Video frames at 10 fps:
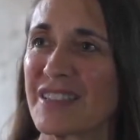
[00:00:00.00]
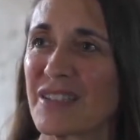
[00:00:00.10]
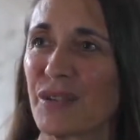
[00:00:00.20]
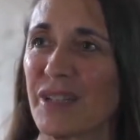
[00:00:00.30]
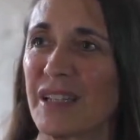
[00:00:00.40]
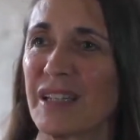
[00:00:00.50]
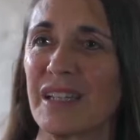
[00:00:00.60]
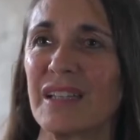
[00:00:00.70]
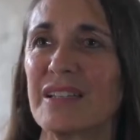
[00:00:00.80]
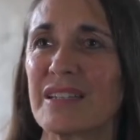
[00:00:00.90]
So that
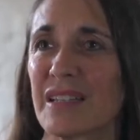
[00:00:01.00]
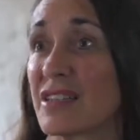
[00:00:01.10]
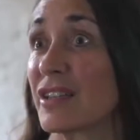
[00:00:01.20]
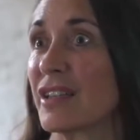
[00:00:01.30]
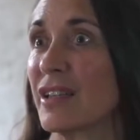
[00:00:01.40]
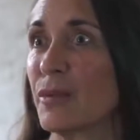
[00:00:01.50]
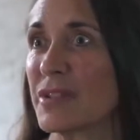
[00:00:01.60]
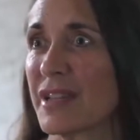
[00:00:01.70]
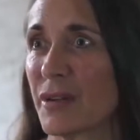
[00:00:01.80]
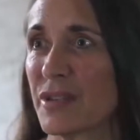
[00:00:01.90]
he's insecure. He
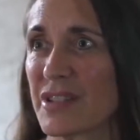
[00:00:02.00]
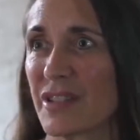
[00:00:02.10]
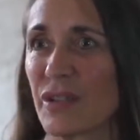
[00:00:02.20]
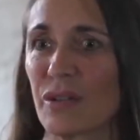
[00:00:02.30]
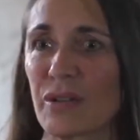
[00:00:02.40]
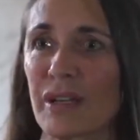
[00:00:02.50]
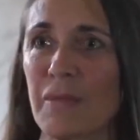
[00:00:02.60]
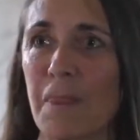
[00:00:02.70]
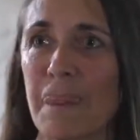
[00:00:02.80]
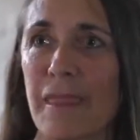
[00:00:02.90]
was now insecure
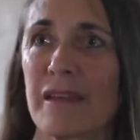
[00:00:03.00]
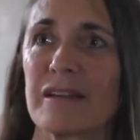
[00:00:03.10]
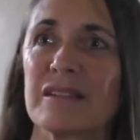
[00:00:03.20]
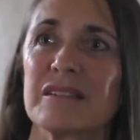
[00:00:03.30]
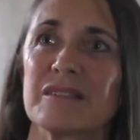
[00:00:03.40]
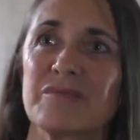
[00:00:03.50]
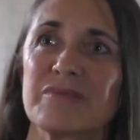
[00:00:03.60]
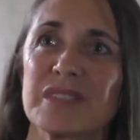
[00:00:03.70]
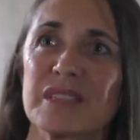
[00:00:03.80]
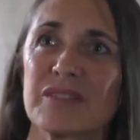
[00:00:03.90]
and
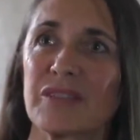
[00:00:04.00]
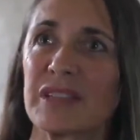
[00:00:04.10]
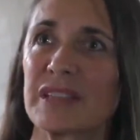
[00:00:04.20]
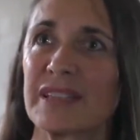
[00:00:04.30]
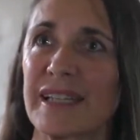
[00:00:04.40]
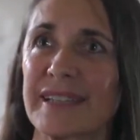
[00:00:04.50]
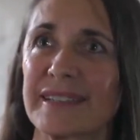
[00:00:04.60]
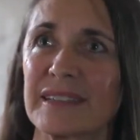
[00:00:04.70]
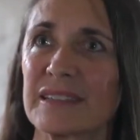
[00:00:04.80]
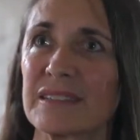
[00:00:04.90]
um, feeling that
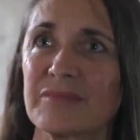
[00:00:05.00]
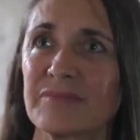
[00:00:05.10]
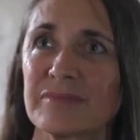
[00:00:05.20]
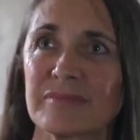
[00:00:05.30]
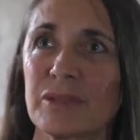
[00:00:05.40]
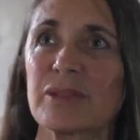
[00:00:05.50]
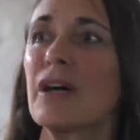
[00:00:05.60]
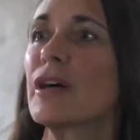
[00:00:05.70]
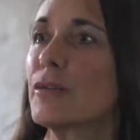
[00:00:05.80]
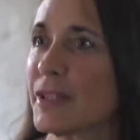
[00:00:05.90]
he didn't
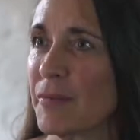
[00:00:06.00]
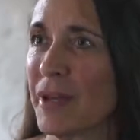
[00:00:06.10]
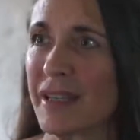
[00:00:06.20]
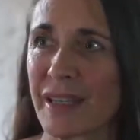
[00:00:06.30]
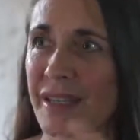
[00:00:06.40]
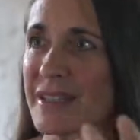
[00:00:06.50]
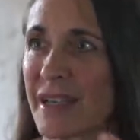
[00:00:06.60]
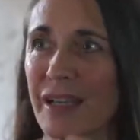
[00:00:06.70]
belong with the big kids.